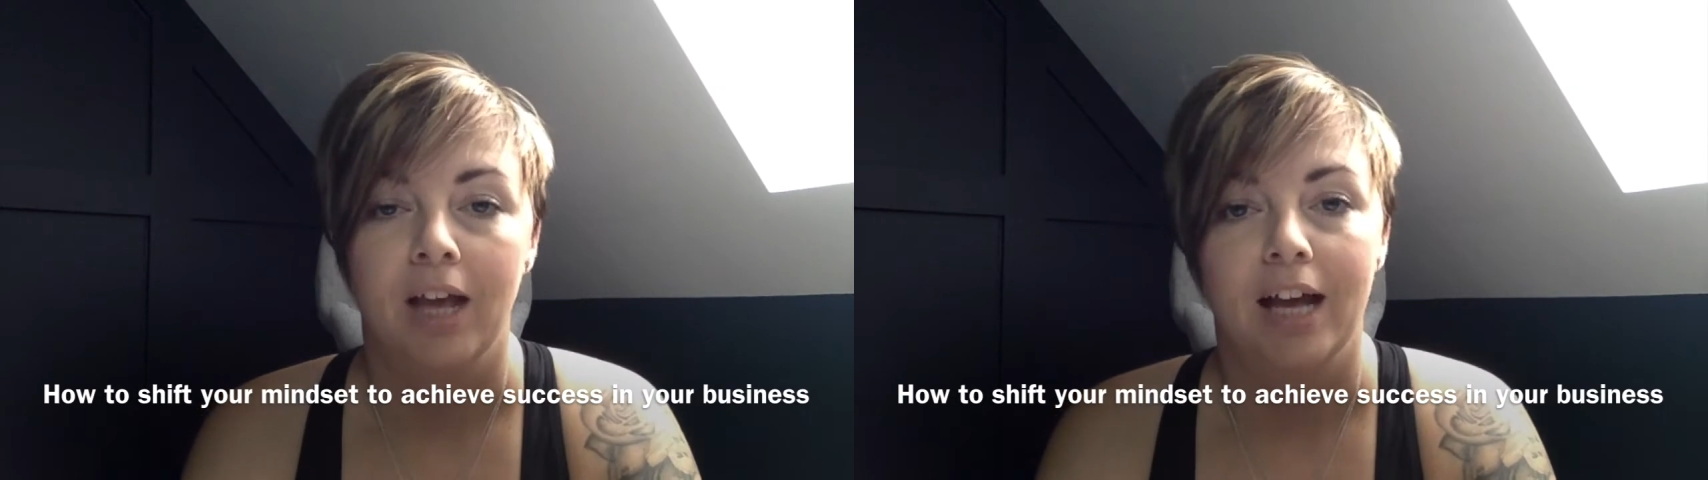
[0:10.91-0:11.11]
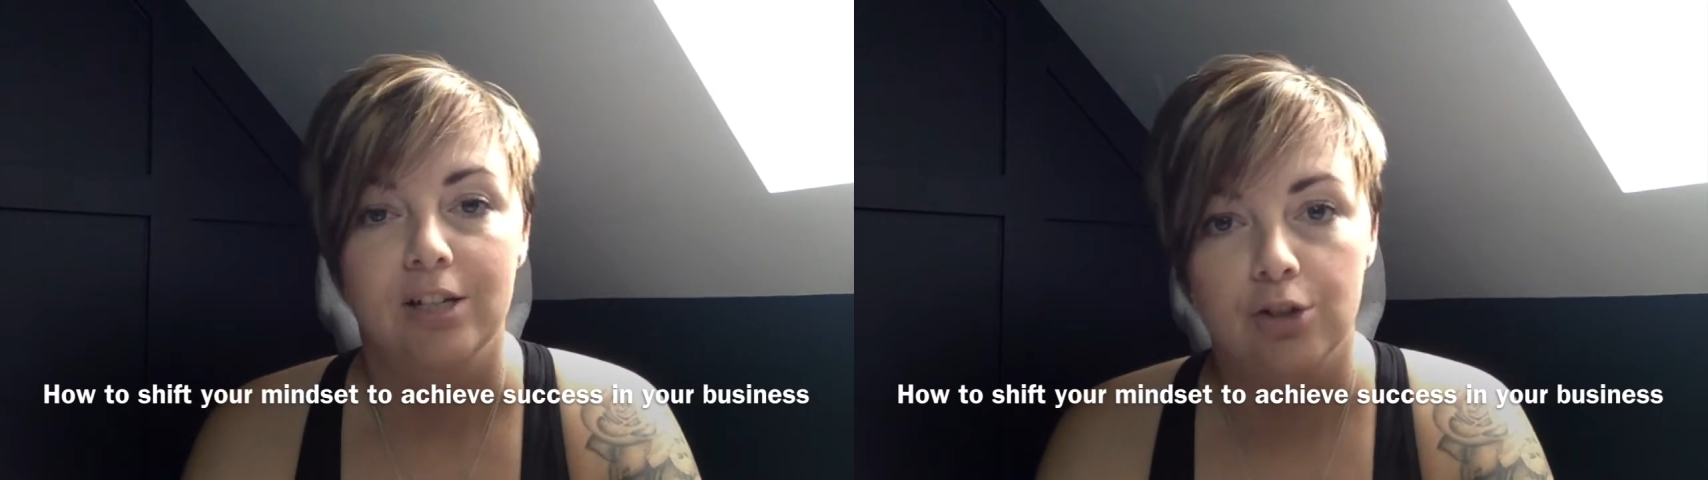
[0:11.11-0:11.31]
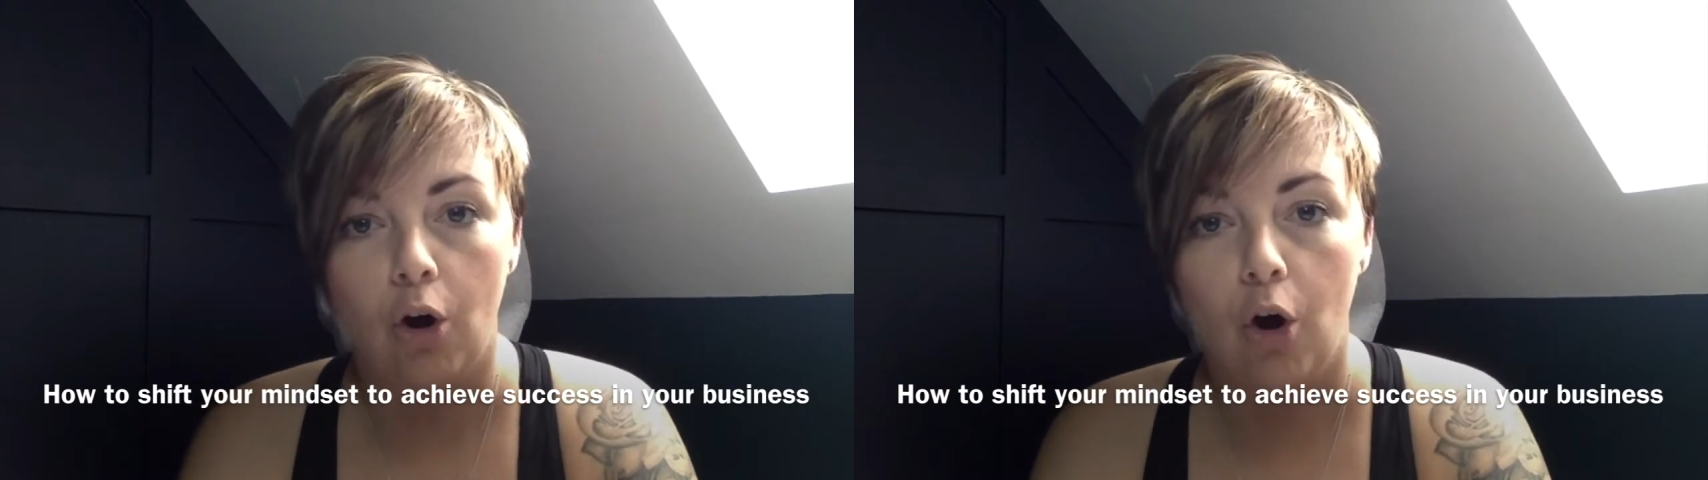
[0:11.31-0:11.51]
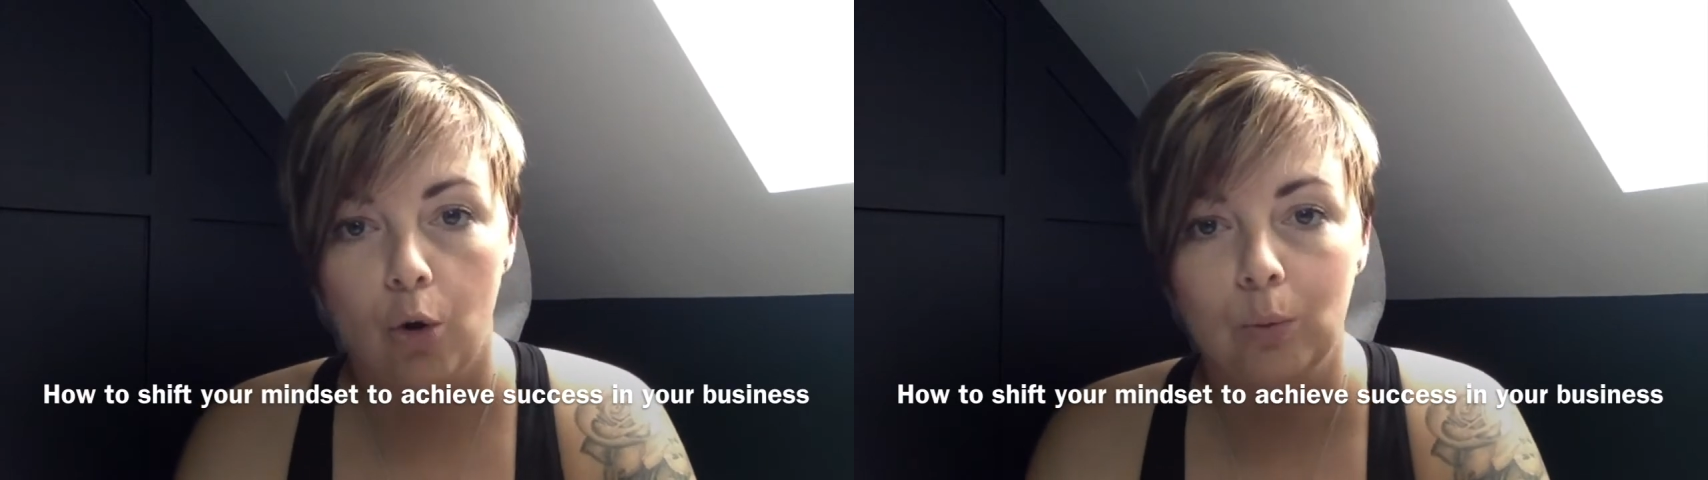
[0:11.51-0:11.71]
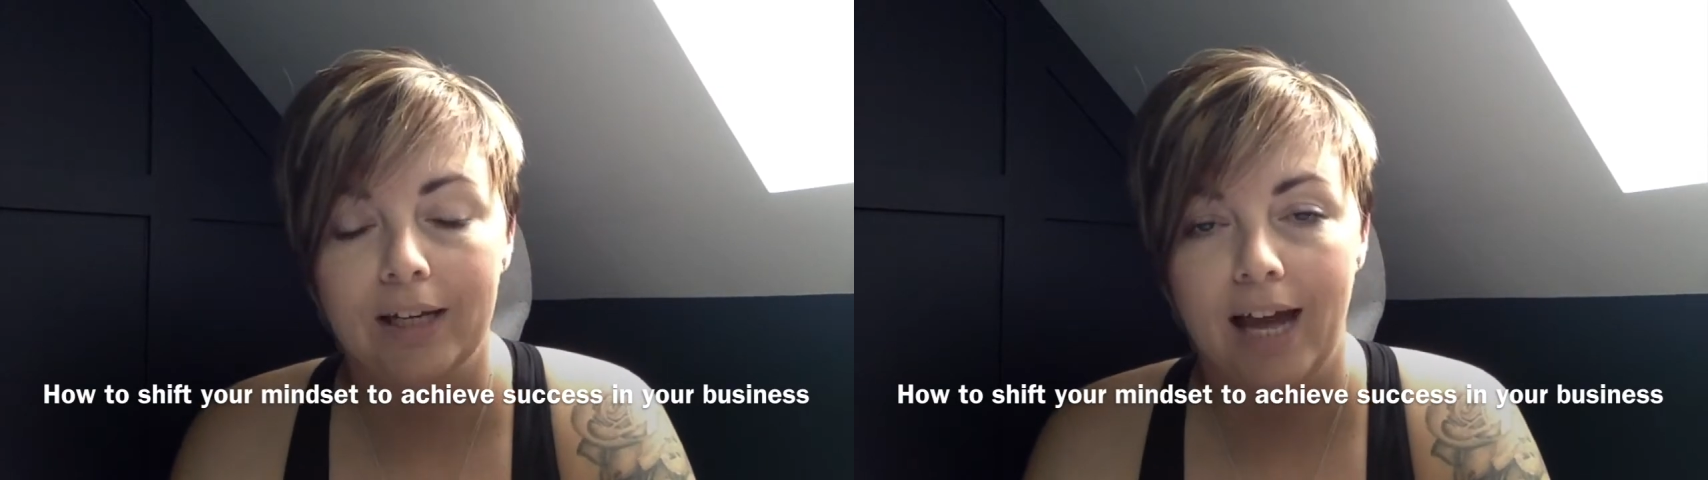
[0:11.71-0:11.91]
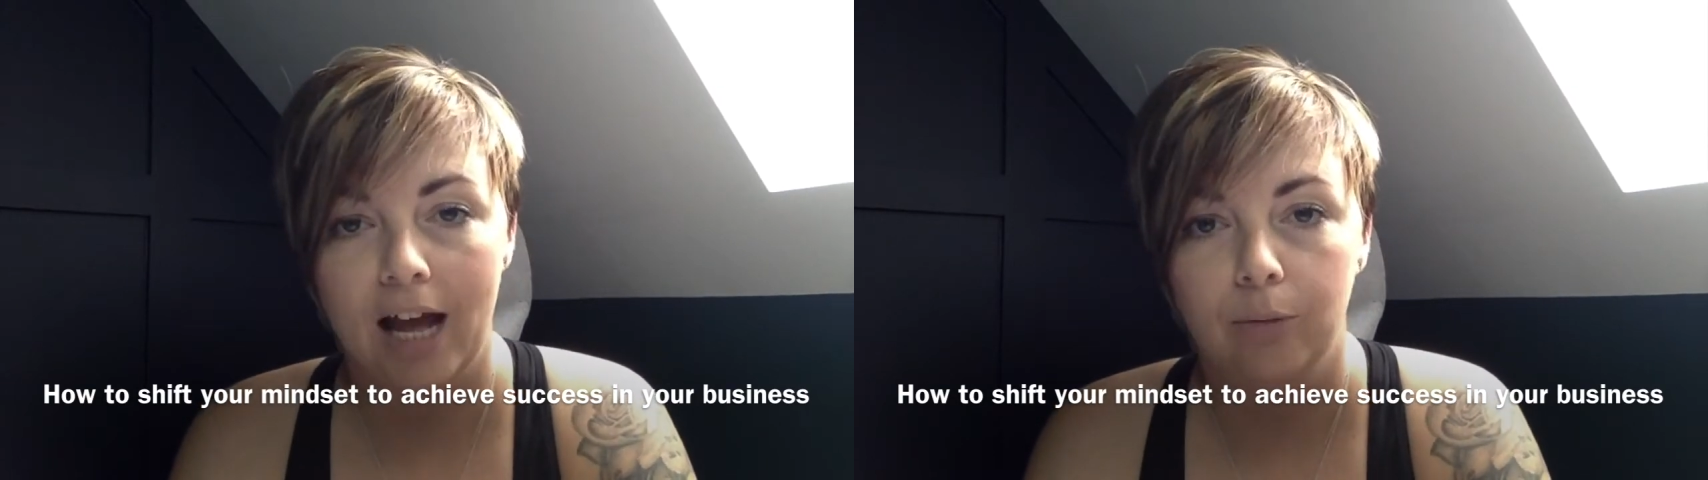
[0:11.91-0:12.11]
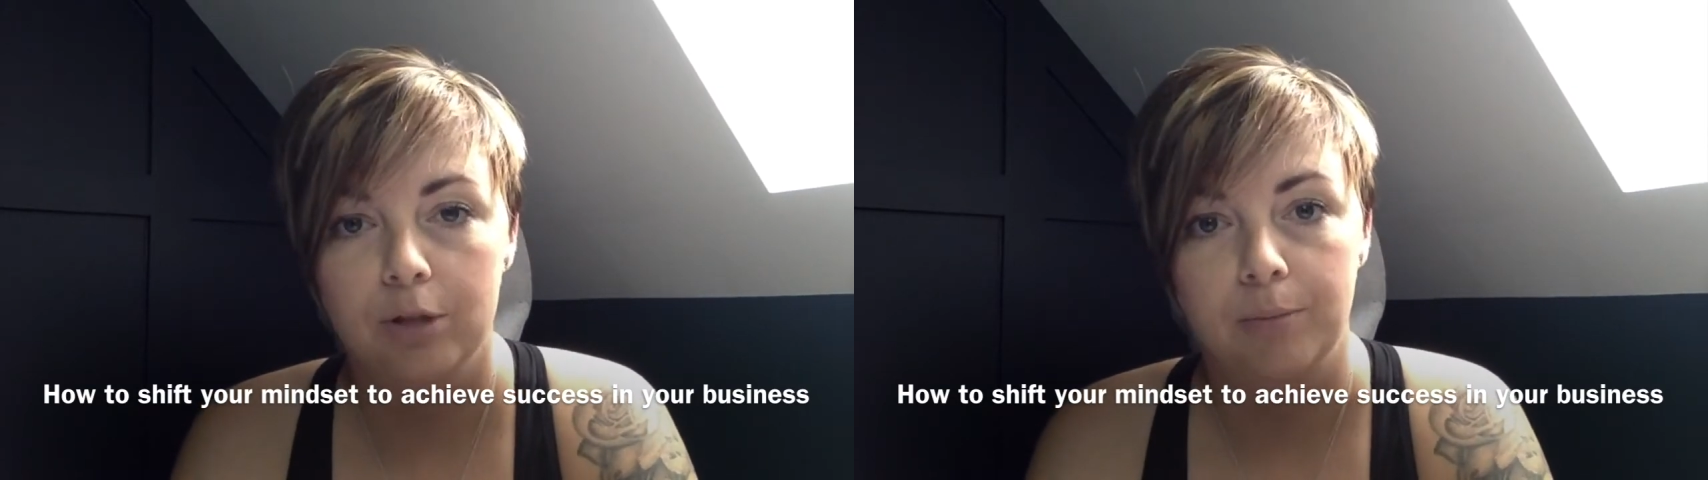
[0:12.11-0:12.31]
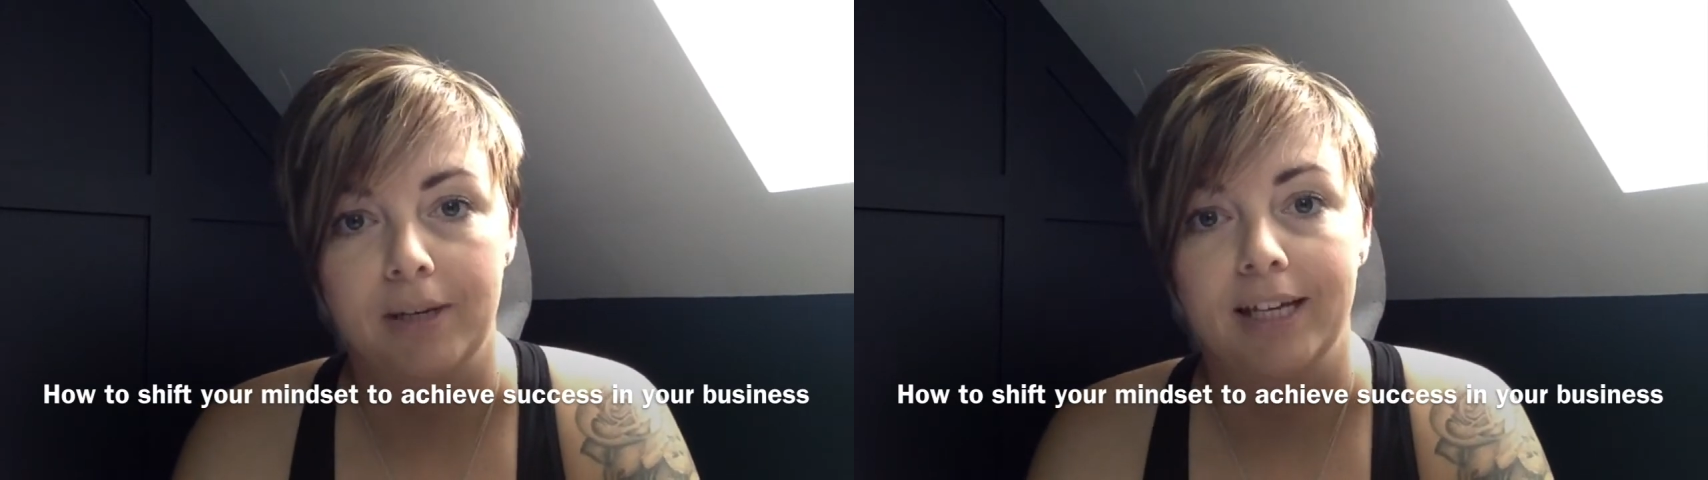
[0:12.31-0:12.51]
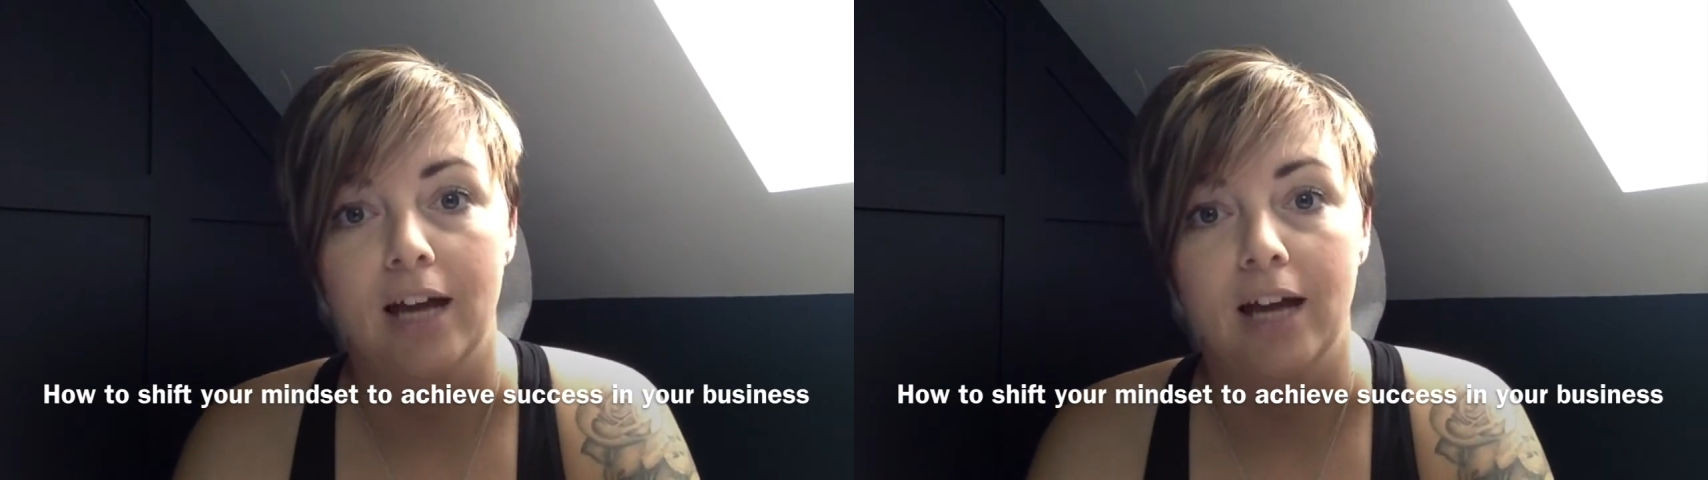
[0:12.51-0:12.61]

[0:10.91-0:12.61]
has not only helped me